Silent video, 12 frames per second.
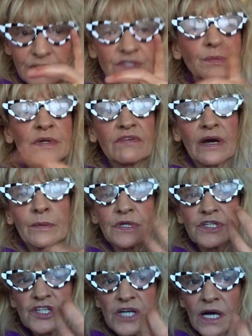be very
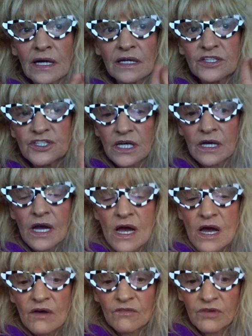challenging
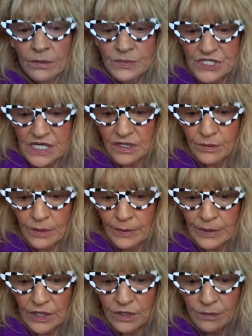from
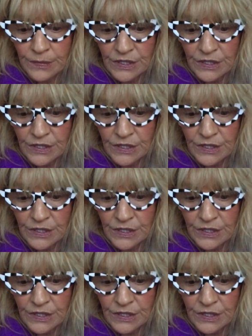January on.